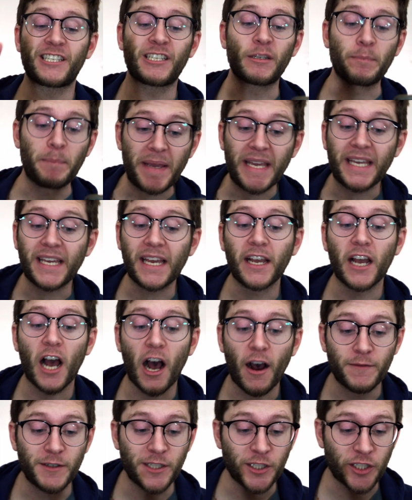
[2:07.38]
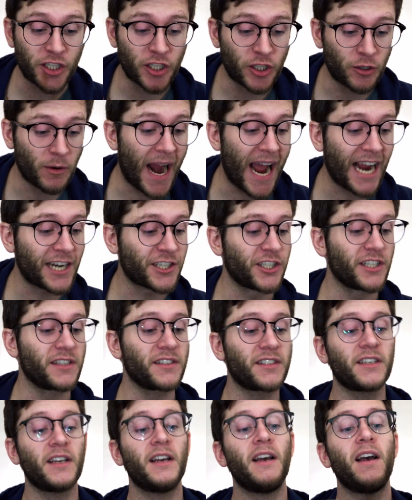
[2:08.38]
speaking of
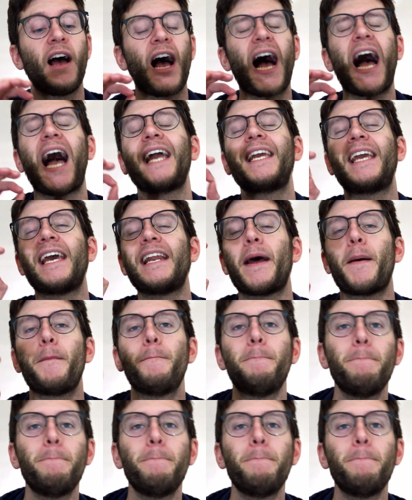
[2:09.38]
distractions, I get